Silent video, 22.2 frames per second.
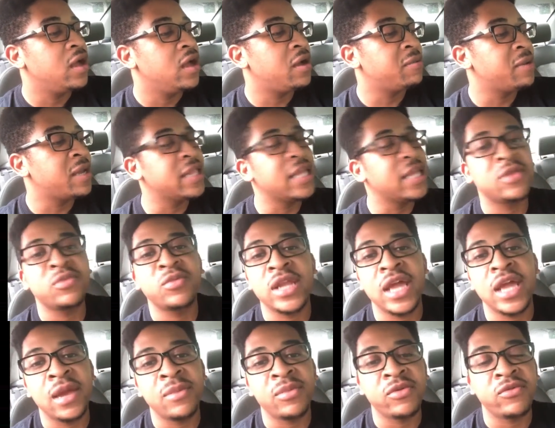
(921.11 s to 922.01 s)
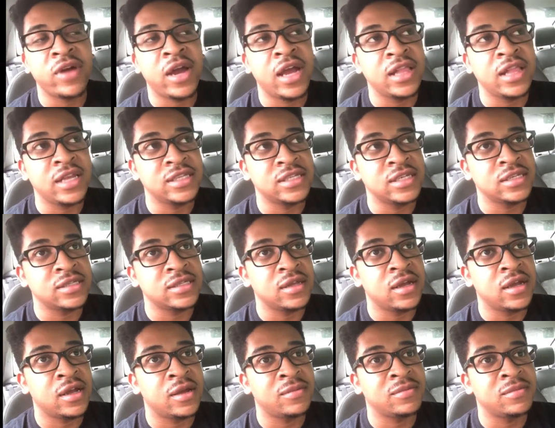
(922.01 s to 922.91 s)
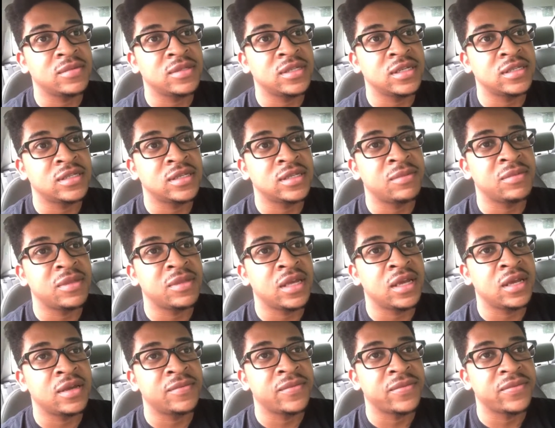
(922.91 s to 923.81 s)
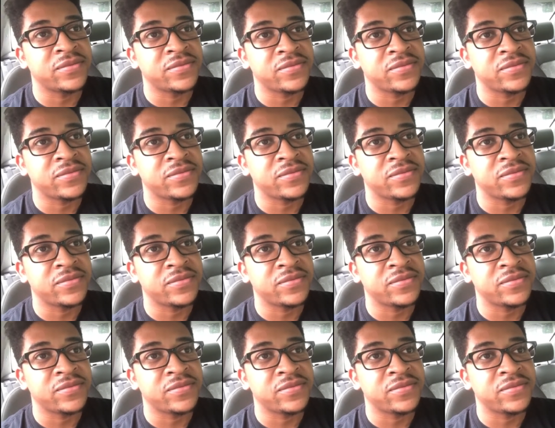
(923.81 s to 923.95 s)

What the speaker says: I liked when Amber Riley did something,